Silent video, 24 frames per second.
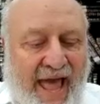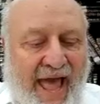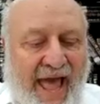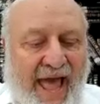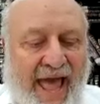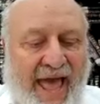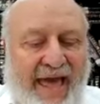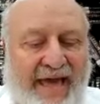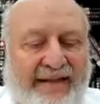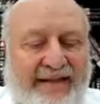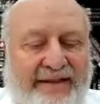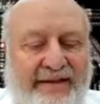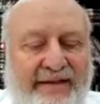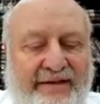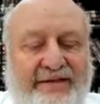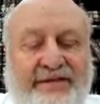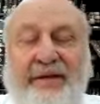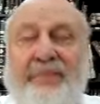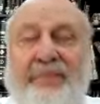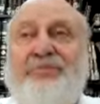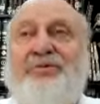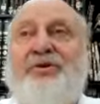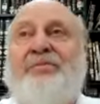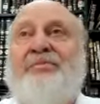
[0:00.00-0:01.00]
And the
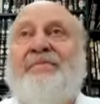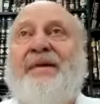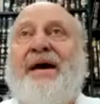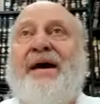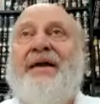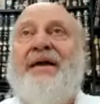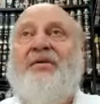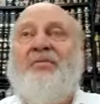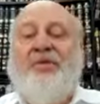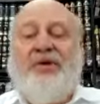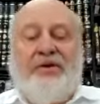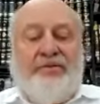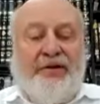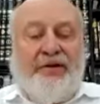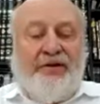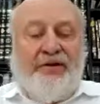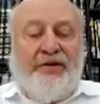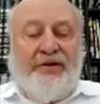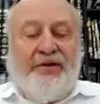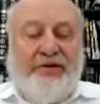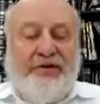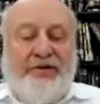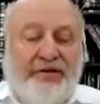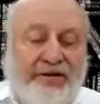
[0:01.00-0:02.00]
subject matter we're going to be
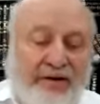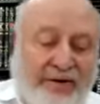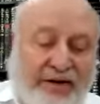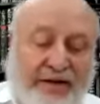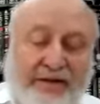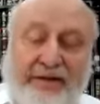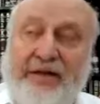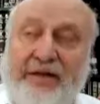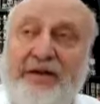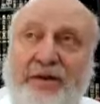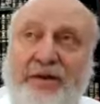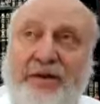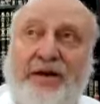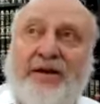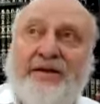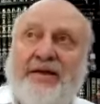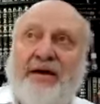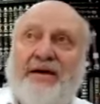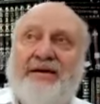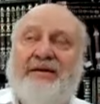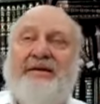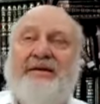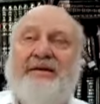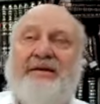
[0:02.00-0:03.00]
learning today, we're continuing on
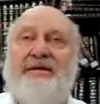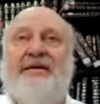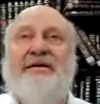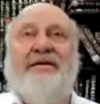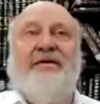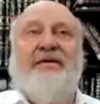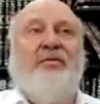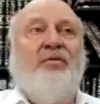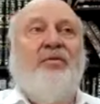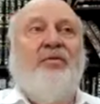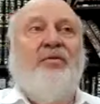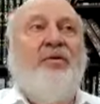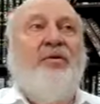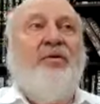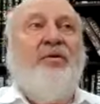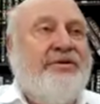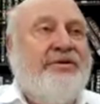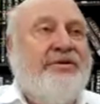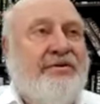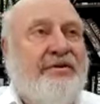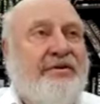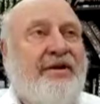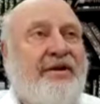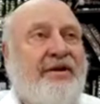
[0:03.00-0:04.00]
the idea that one
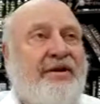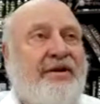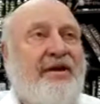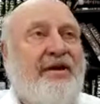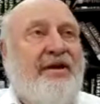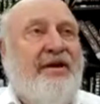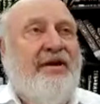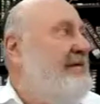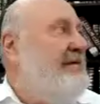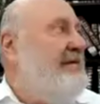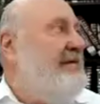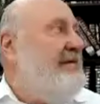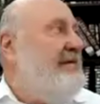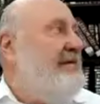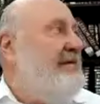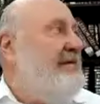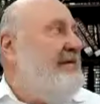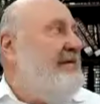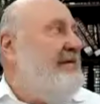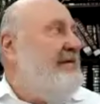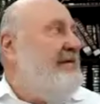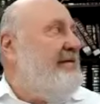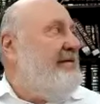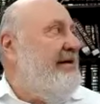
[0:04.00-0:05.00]
person makes a
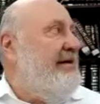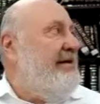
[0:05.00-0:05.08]
neder